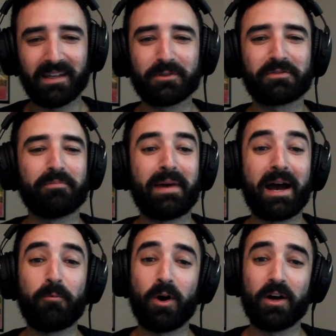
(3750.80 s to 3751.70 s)
It was from
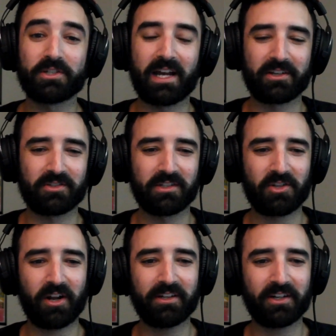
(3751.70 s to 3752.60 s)
Matt Walsh, actually.
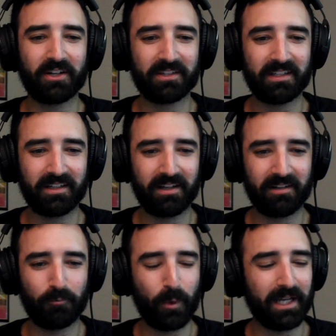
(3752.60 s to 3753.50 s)
Charlie Kirk did
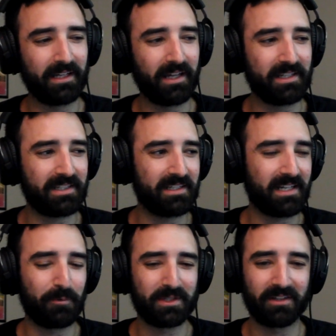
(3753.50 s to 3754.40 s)
weigh in on this. He
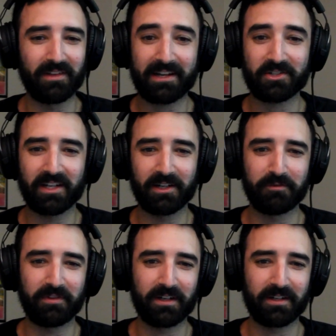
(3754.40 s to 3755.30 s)
said it was election
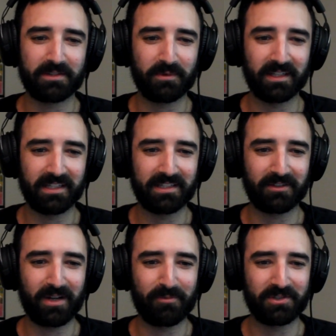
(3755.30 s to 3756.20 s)
interference what Lindsey
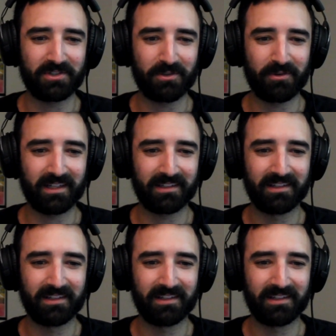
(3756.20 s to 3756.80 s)
Graham was doing.